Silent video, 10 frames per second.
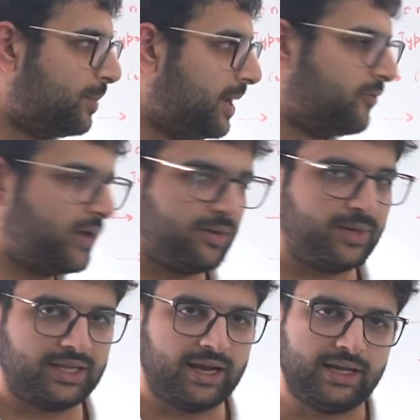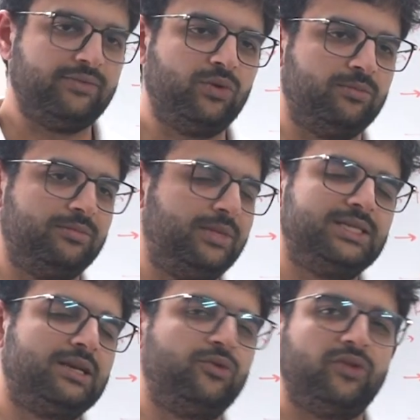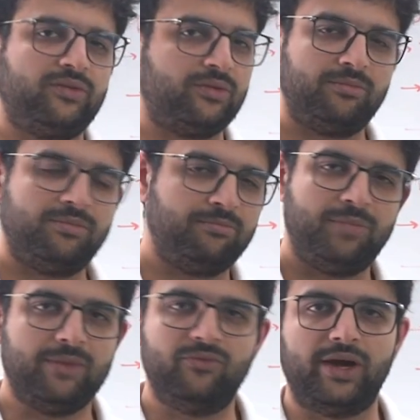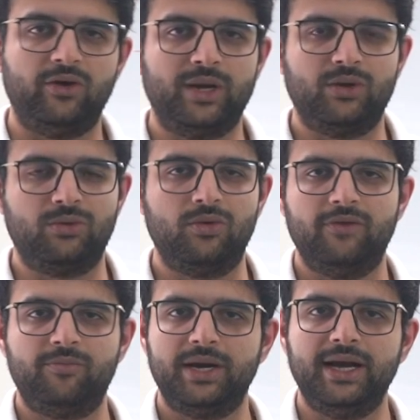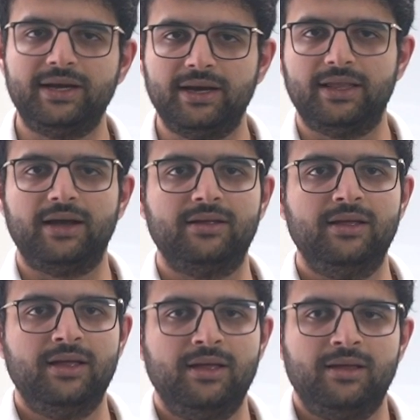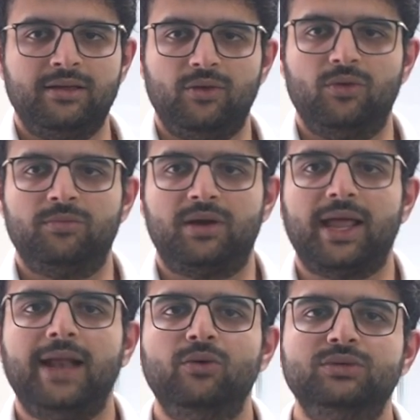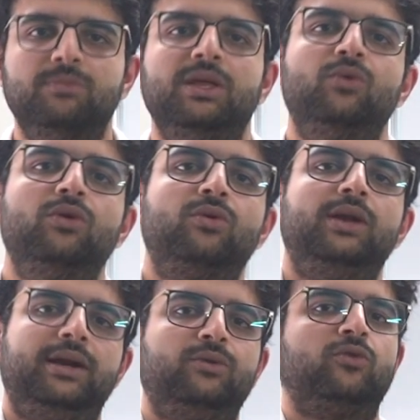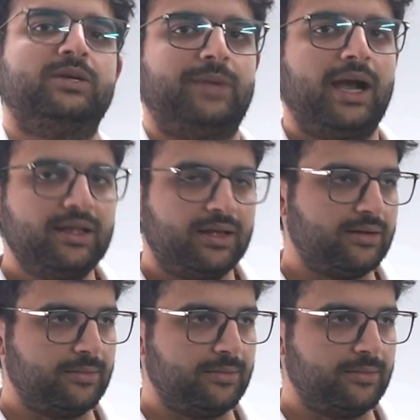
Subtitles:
to blame for it. But then even though DigitalOcean is to blame for it, no one could have predicted that, you know, trying to do something good could lead to so much bad.